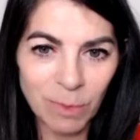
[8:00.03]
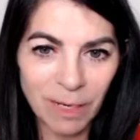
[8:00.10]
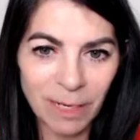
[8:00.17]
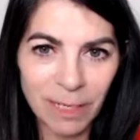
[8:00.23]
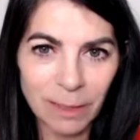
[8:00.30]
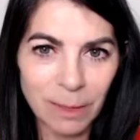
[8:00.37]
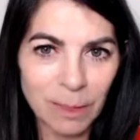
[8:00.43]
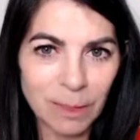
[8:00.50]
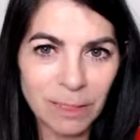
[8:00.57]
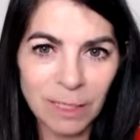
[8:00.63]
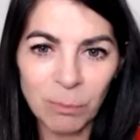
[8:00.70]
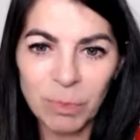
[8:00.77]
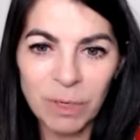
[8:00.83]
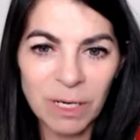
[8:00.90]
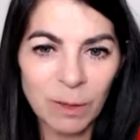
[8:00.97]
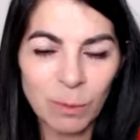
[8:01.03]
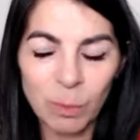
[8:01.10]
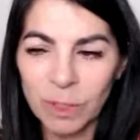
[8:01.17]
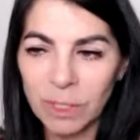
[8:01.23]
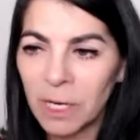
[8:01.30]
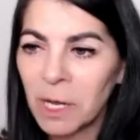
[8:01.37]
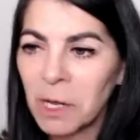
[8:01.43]
head that somebody
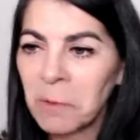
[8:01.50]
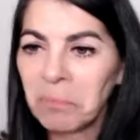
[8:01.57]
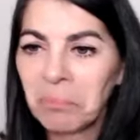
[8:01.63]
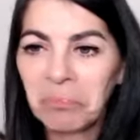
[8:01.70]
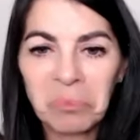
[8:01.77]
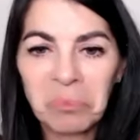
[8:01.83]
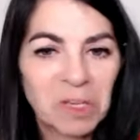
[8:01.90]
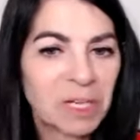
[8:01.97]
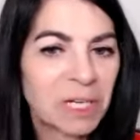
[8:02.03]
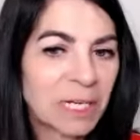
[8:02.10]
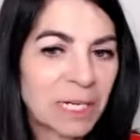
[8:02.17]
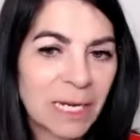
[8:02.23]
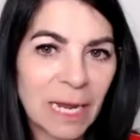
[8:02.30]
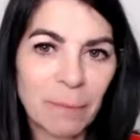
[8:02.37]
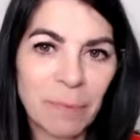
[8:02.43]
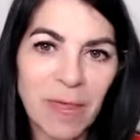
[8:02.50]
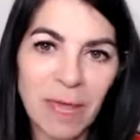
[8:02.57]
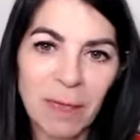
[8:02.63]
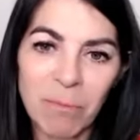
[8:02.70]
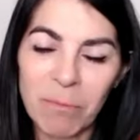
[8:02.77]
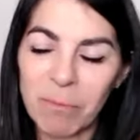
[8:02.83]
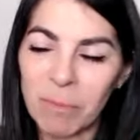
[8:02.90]
would kidnap
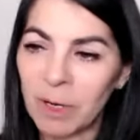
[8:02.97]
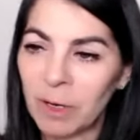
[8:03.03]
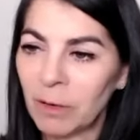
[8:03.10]
them,